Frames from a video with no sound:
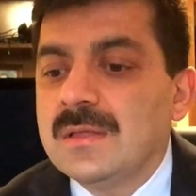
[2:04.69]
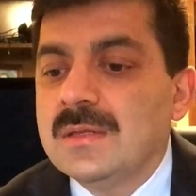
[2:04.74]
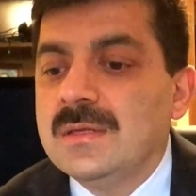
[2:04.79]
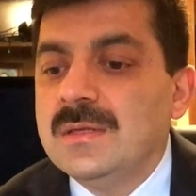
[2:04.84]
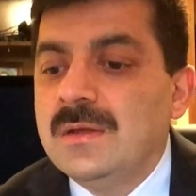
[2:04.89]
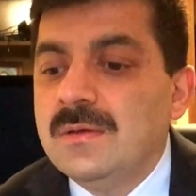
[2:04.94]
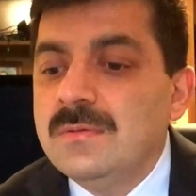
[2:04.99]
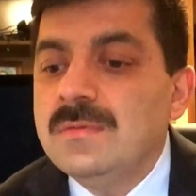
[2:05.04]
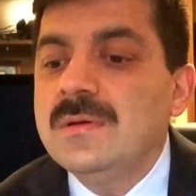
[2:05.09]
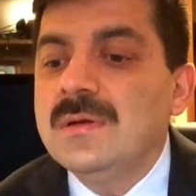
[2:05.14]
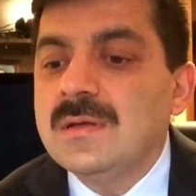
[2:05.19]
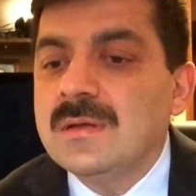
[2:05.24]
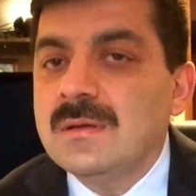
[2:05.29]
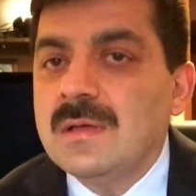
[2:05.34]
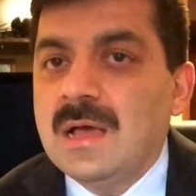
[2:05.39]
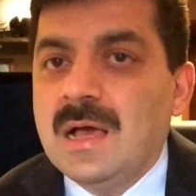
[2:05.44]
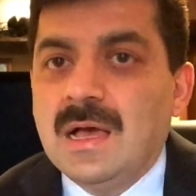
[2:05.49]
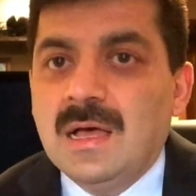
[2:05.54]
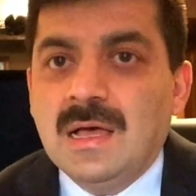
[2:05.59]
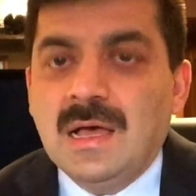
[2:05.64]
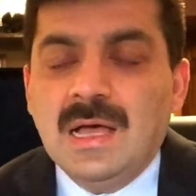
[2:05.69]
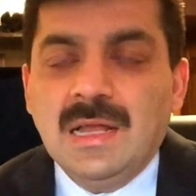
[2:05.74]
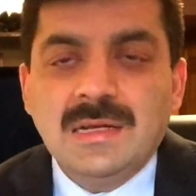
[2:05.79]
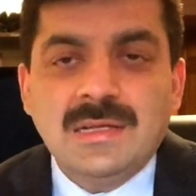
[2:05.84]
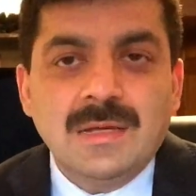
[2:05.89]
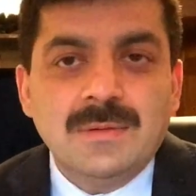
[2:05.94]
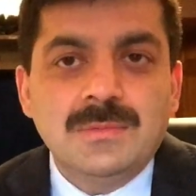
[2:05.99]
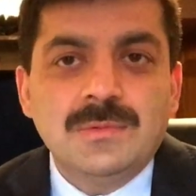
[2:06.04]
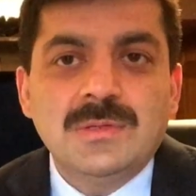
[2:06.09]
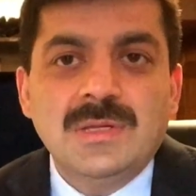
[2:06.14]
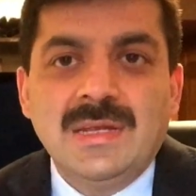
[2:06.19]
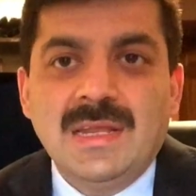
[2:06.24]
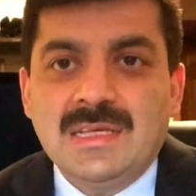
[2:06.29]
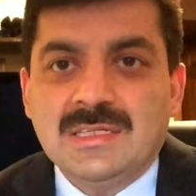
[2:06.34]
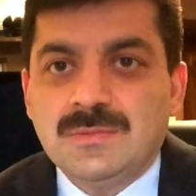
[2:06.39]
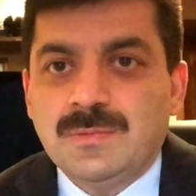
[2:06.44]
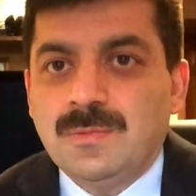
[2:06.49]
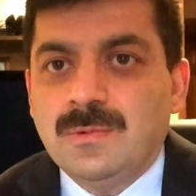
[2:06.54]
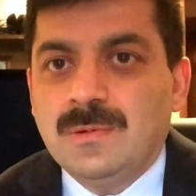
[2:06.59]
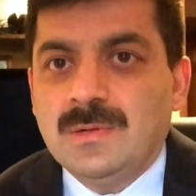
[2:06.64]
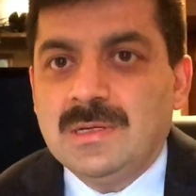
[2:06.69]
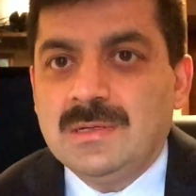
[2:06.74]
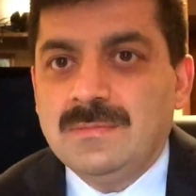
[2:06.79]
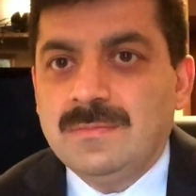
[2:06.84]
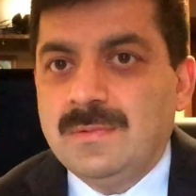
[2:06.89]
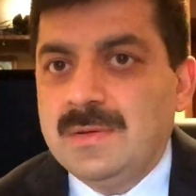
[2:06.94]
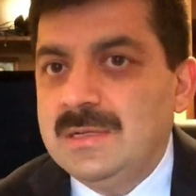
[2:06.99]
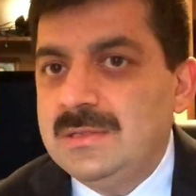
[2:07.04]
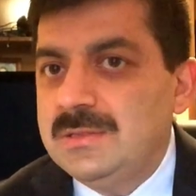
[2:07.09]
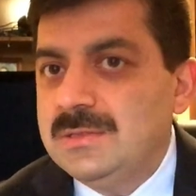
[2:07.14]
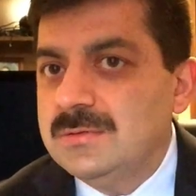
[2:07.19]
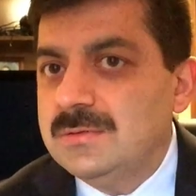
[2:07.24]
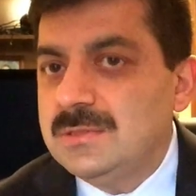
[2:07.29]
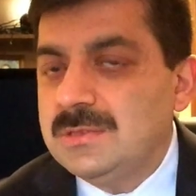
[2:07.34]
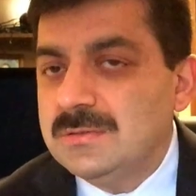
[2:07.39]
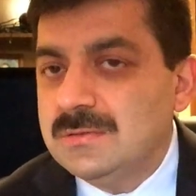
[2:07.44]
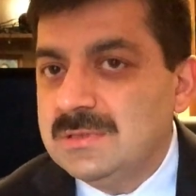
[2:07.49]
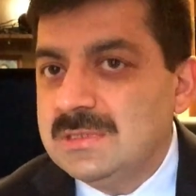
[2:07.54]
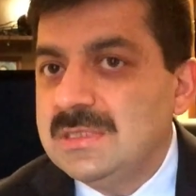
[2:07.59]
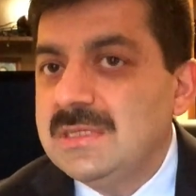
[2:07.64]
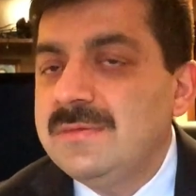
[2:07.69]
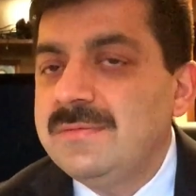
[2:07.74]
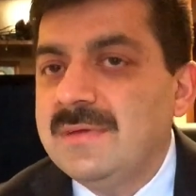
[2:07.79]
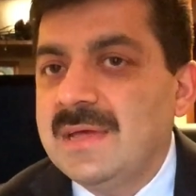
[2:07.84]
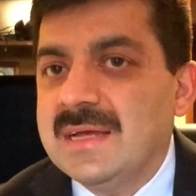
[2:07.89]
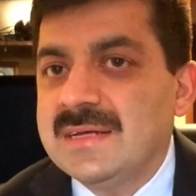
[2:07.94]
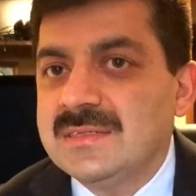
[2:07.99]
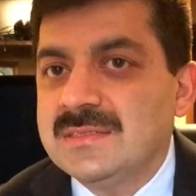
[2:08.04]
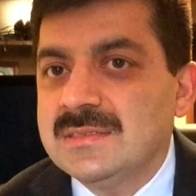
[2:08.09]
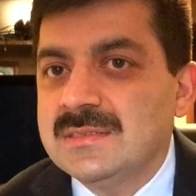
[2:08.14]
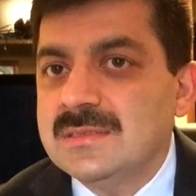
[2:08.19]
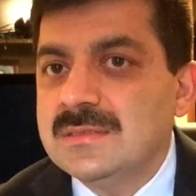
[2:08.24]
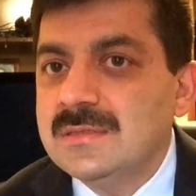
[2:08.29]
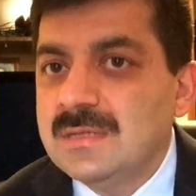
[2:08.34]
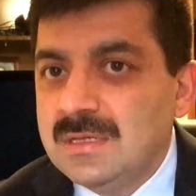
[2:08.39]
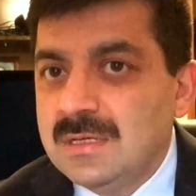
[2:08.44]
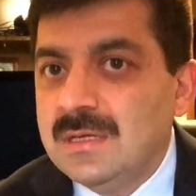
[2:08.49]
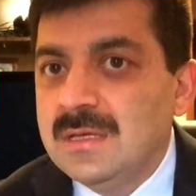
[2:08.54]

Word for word: No, I'll come to the next point when you should refactor.